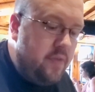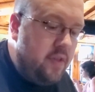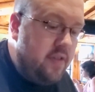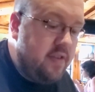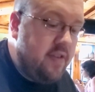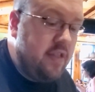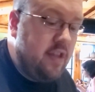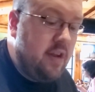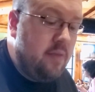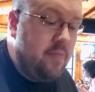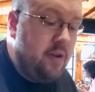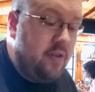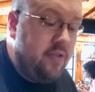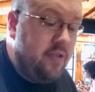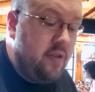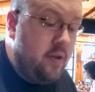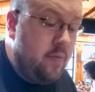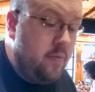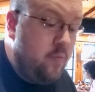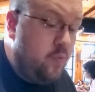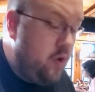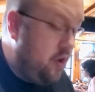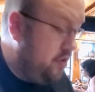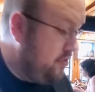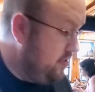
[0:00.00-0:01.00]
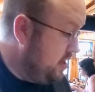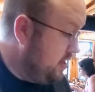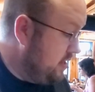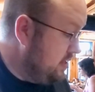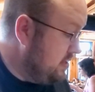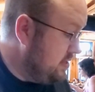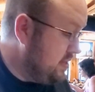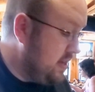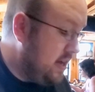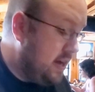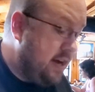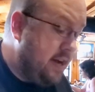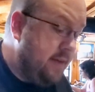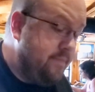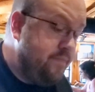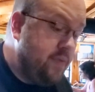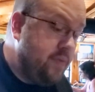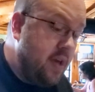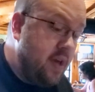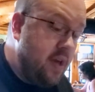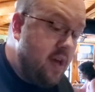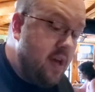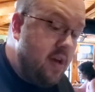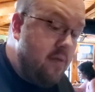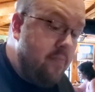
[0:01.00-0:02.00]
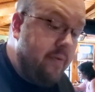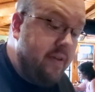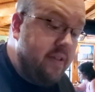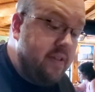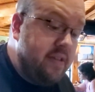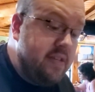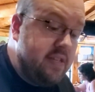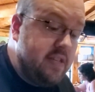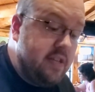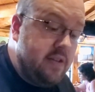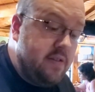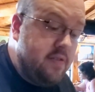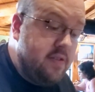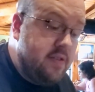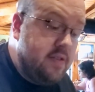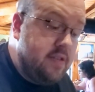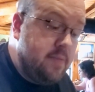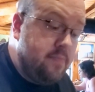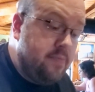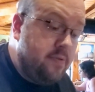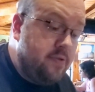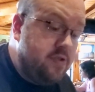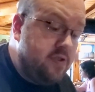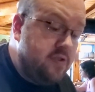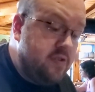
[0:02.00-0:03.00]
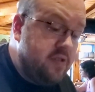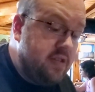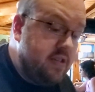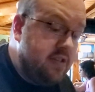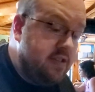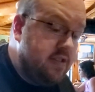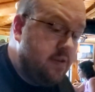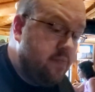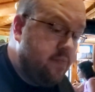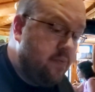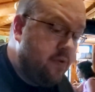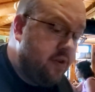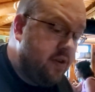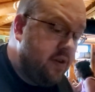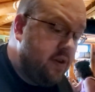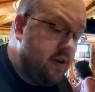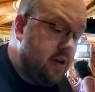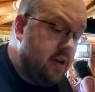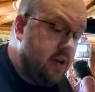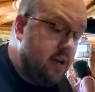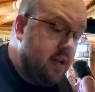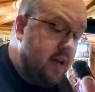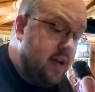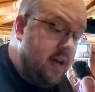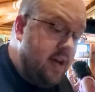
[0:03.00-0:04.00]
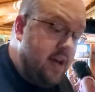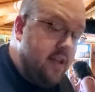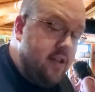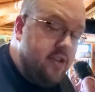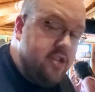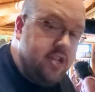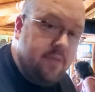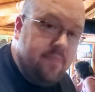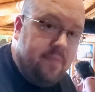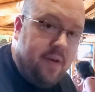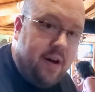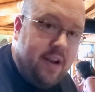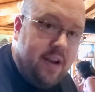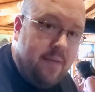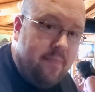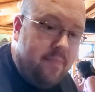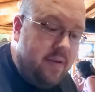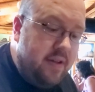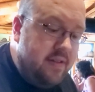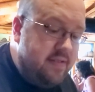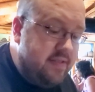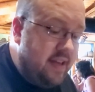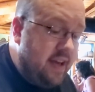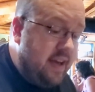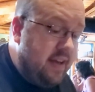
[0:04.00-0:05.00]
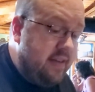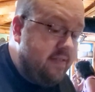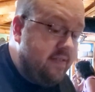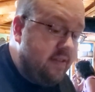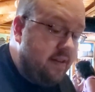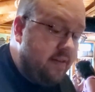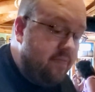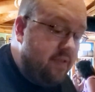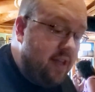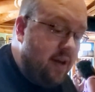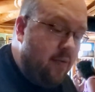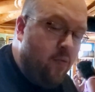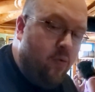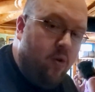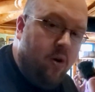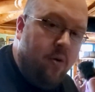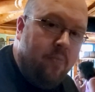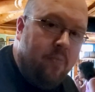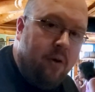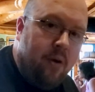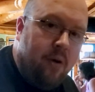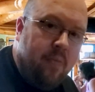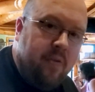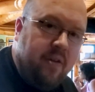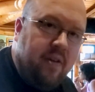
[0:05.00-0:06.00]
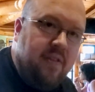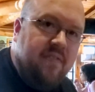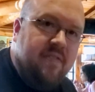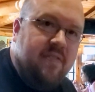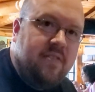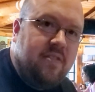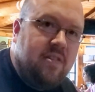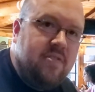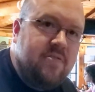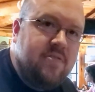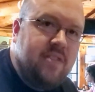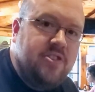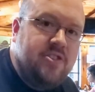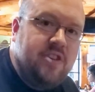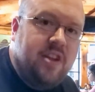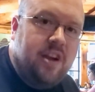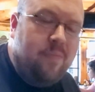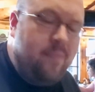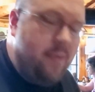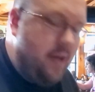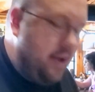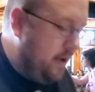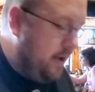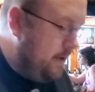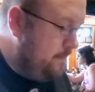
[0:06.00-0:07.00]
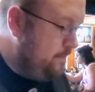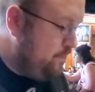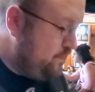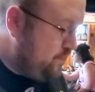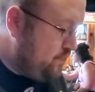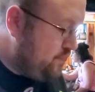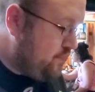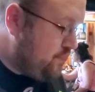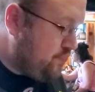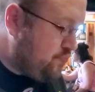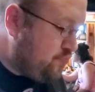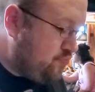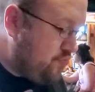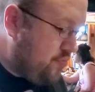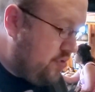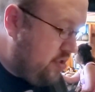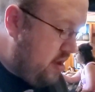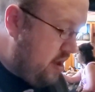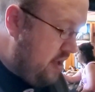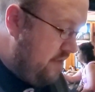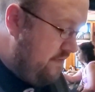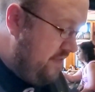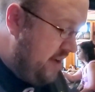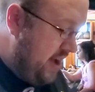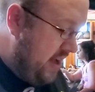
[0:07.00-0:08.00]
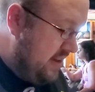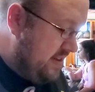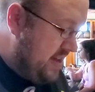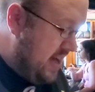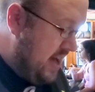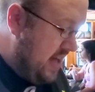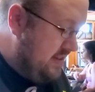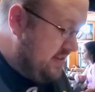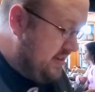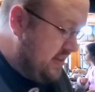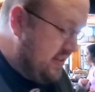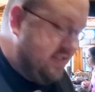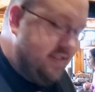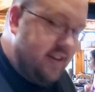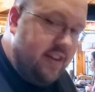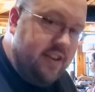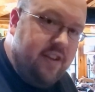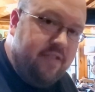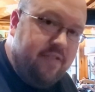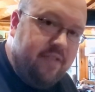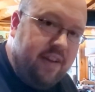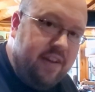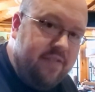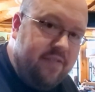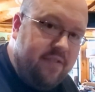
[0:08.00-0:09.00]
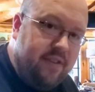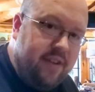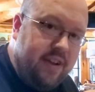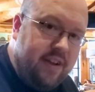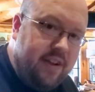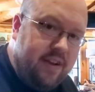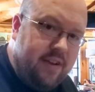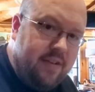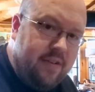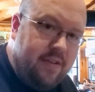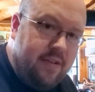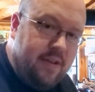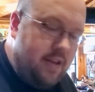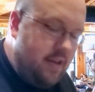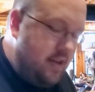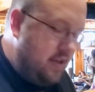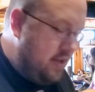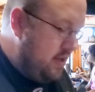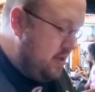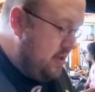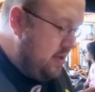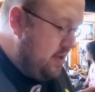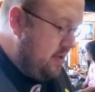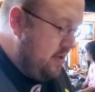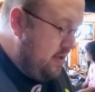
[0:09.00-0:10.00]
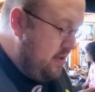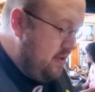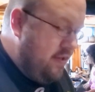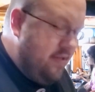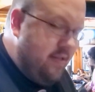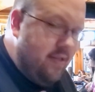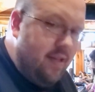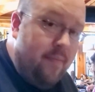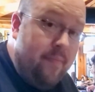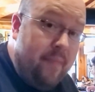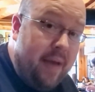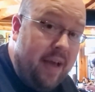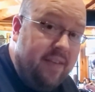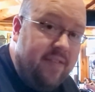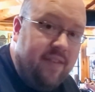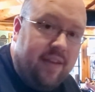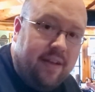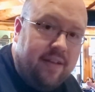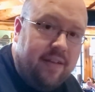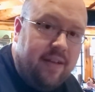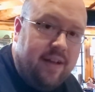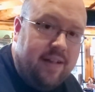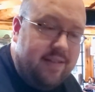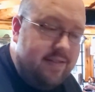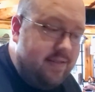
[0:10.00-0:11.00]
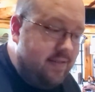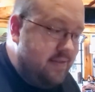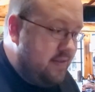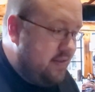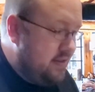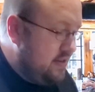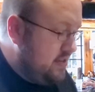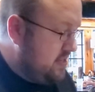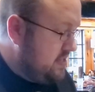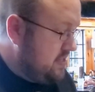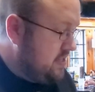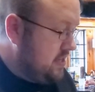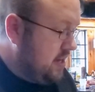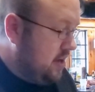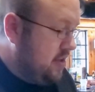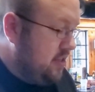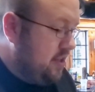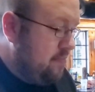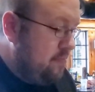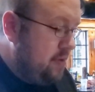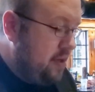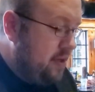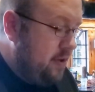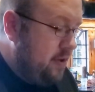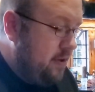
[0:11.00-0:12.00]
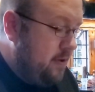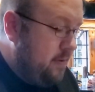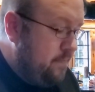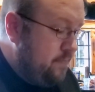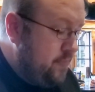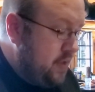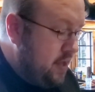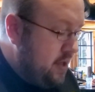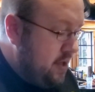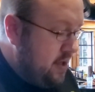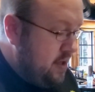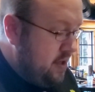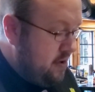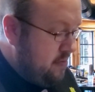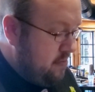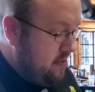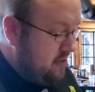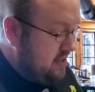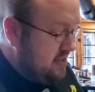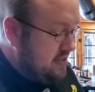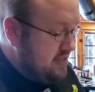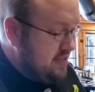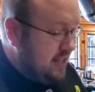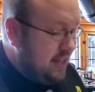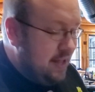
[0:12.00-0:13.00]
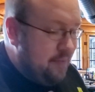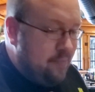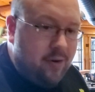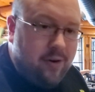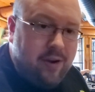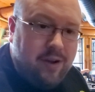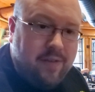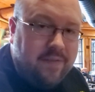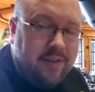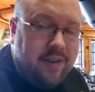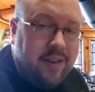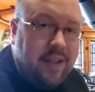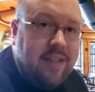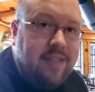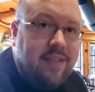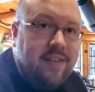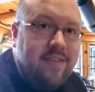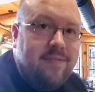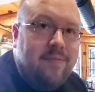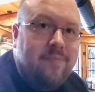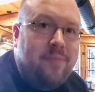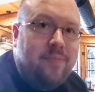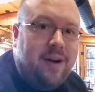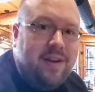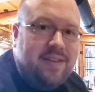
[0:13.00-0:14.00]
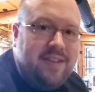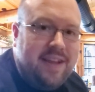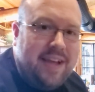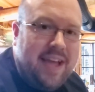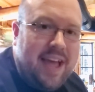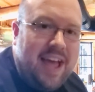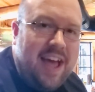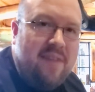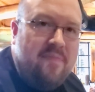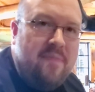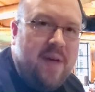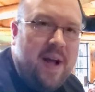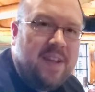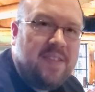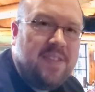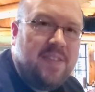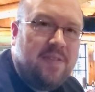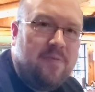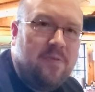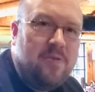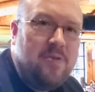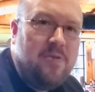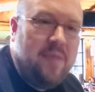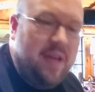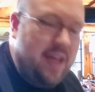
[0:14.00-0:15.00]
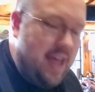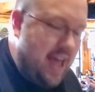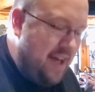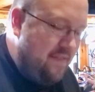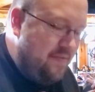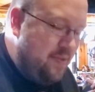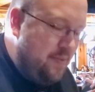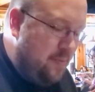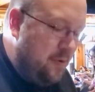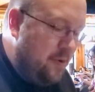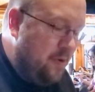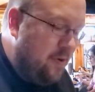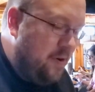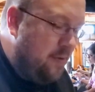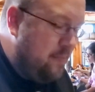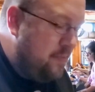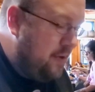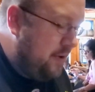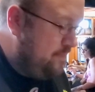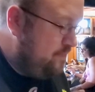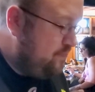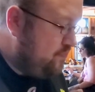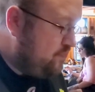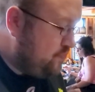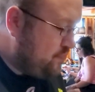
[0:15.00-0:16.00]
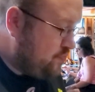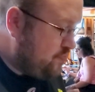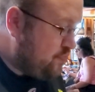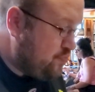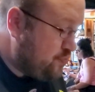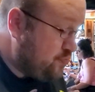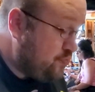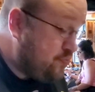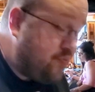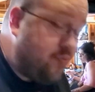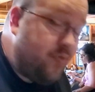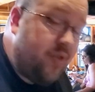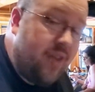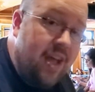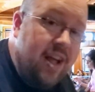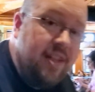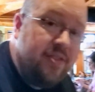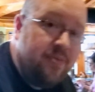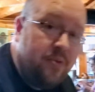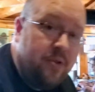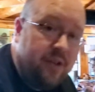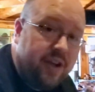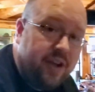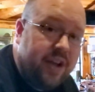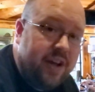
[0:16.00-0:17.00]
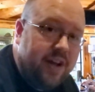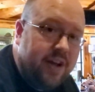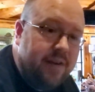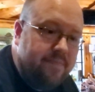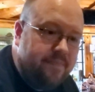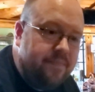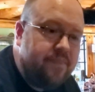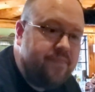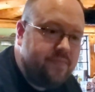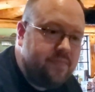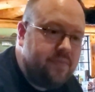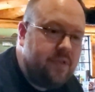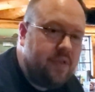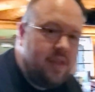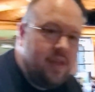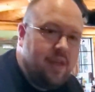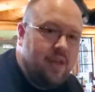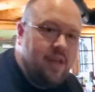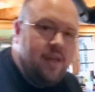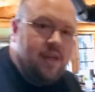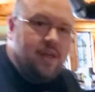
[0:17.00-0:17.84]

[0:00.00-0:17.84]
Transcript: It's a little bit on the well done side, but still super juicy, super good. Ciabatta bun's excellent. That warm barbecue sauce, that cheddar bacon, fantastic. These onion rings right here, amazing. Like this is a solid meal. But the salad bar, I don't even need this. I'm gonna probably take half back to the room, eat half the burger, but yeah. it's really good. Yep.